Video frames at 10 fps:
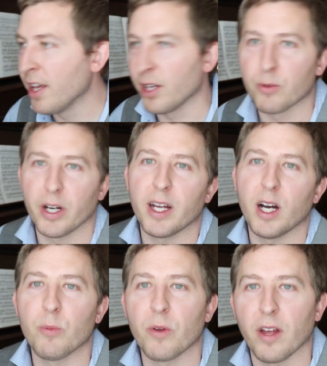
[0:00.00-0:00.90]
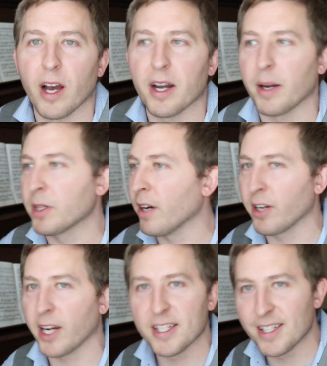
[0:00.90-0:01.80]
know, i'm trying to help with that and i'm
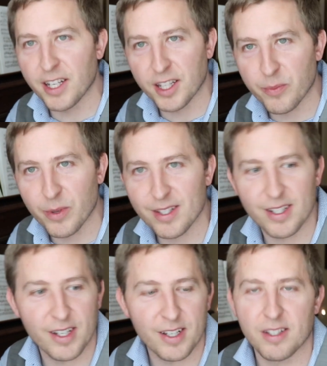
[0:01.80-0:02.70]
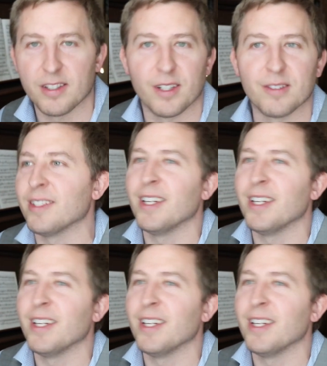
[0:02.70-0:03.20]
covering it in the business and you know